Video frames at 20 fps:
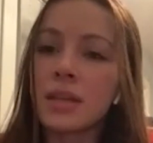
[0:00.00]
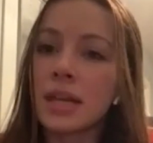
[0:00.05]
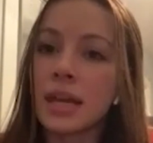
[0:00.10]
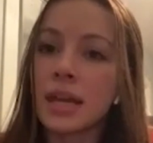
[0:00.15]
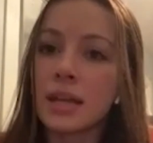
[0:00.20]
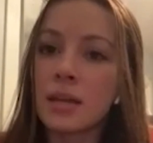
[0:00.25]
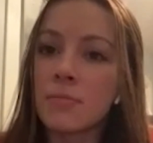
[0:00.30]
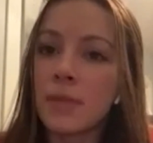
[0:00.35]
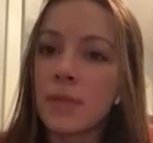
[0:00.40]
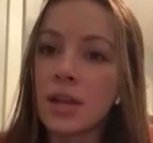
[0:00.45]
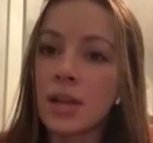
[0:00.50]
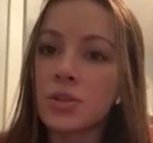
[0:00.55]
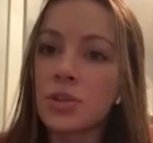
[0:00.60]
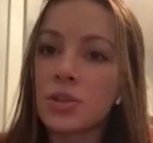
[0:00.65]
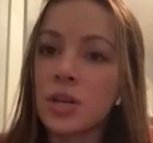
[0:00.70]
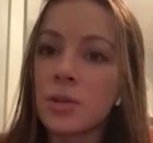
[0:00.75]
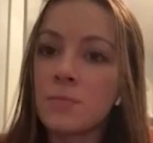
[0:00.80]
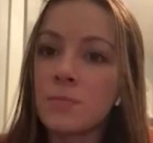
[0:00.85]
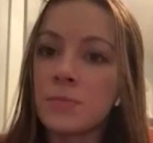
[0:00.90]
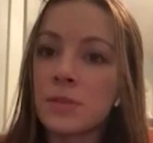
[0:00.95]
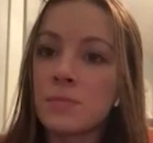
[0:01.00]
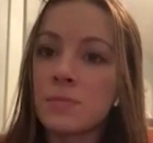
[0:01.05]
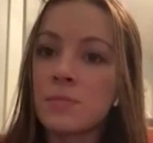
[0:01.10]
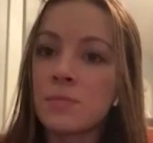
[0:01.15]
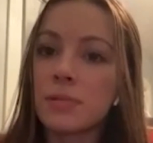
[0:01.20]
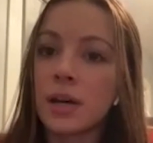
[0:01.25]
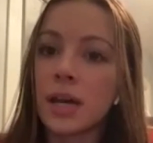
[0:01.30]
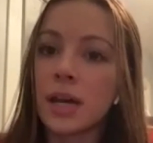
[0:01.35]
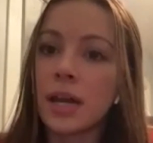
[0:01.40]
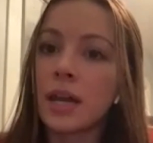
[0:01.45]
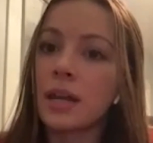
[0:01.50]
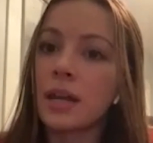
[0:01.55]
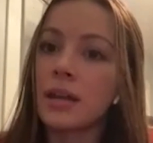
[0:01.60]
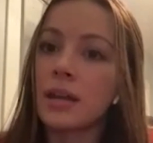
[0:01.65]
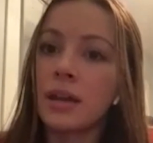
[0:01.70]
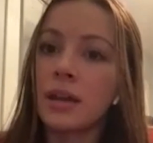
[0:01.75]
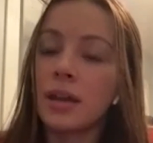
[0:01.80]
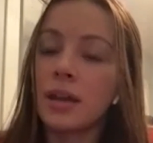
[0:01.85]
any matchups, but